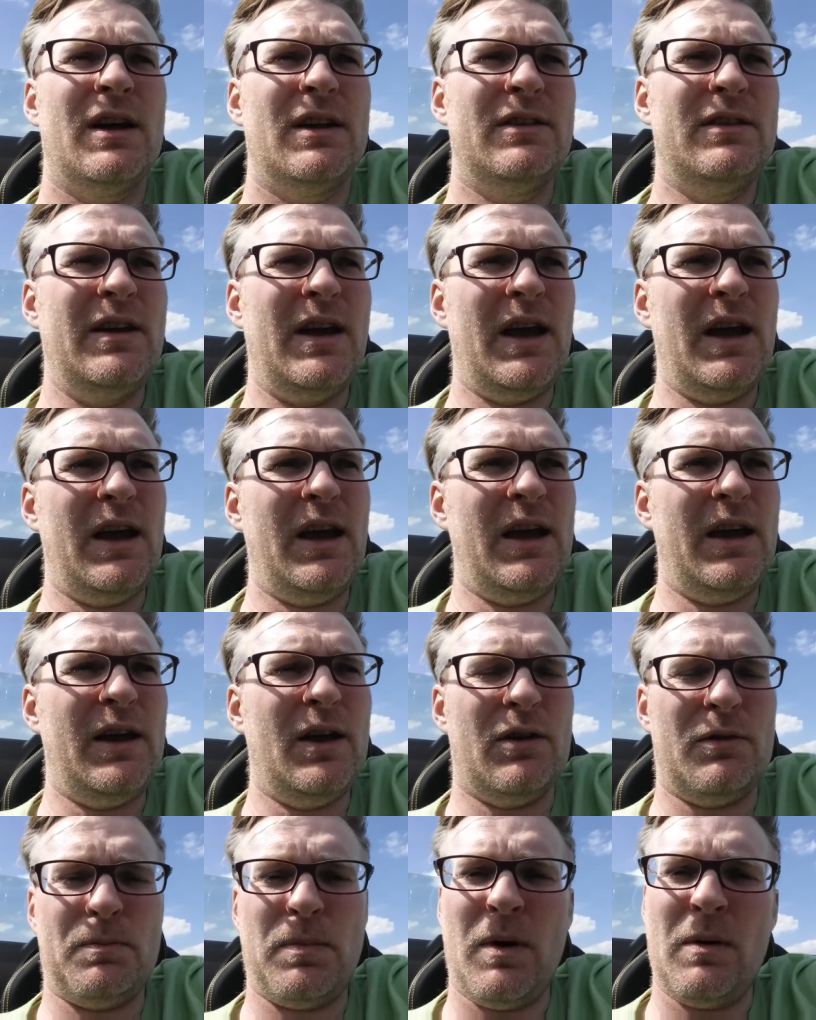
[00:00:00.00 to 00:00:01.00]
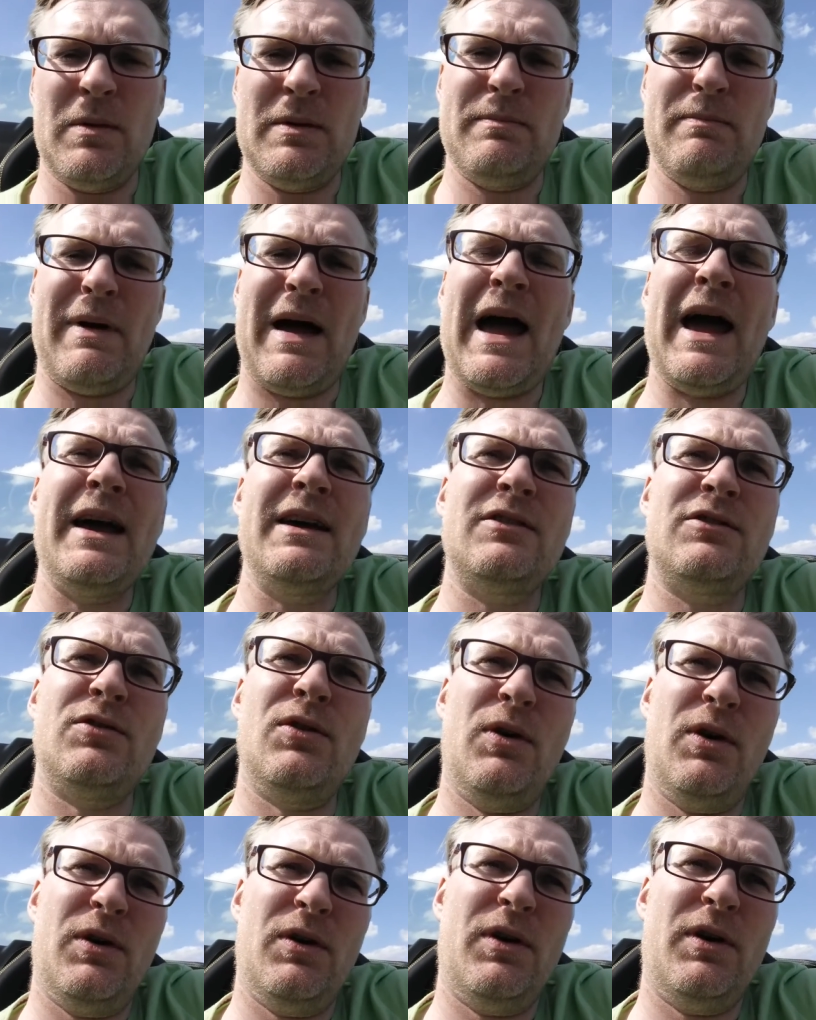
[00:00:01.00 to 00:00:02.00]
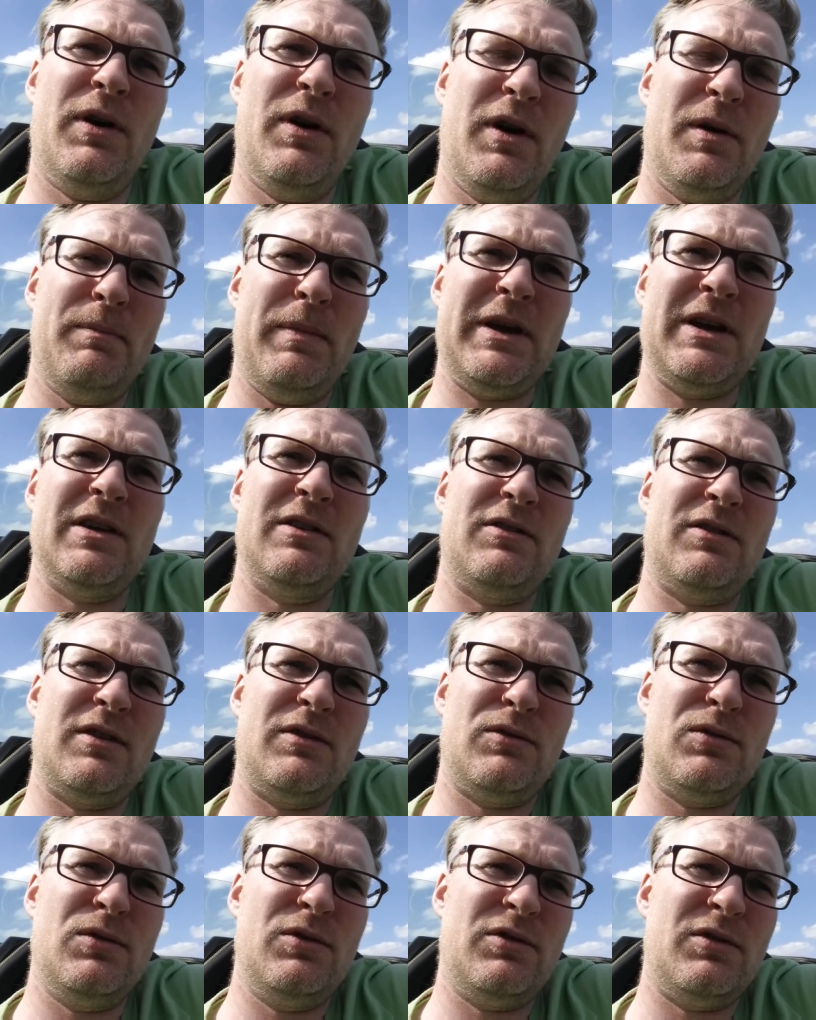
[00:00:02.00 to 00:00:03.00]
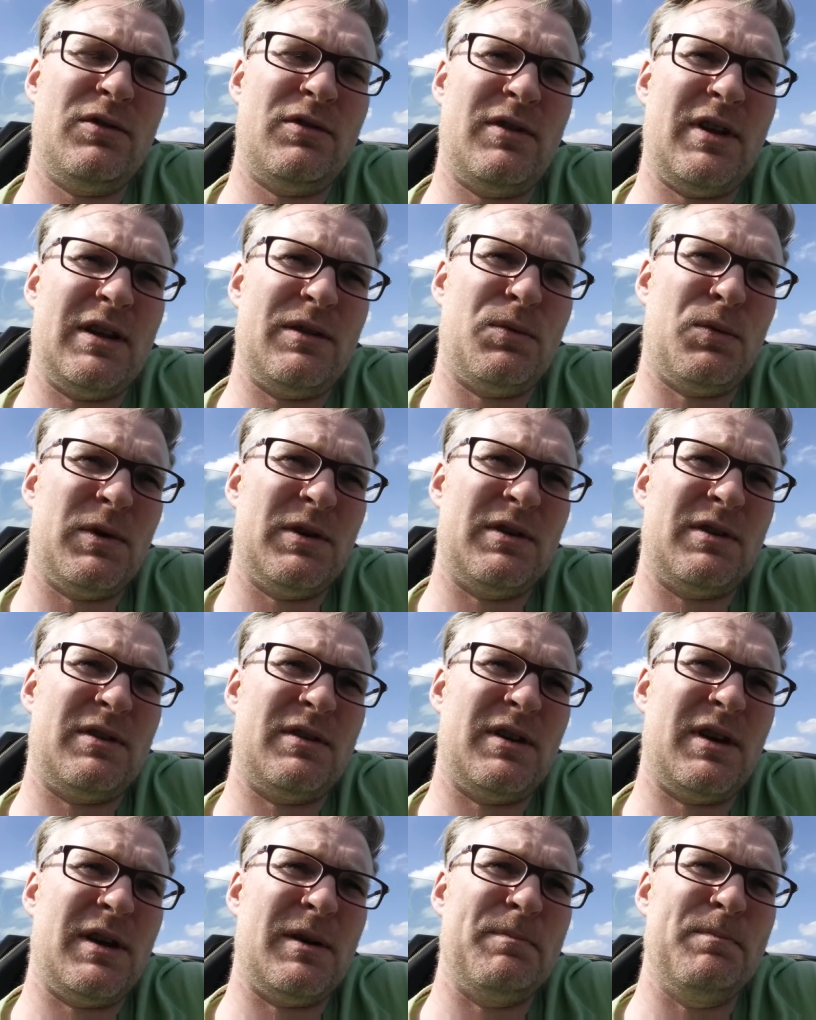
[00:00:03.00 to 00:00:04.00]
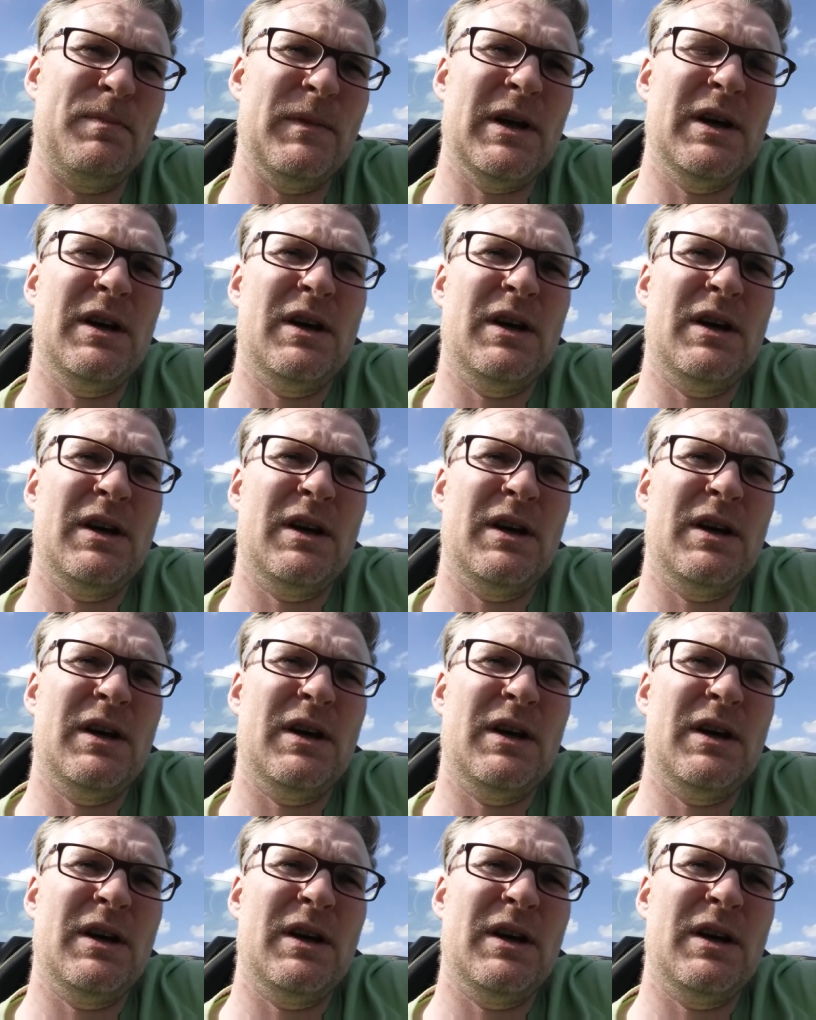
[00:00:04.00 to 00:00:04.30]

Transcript: they are probably banks or big institutions that want a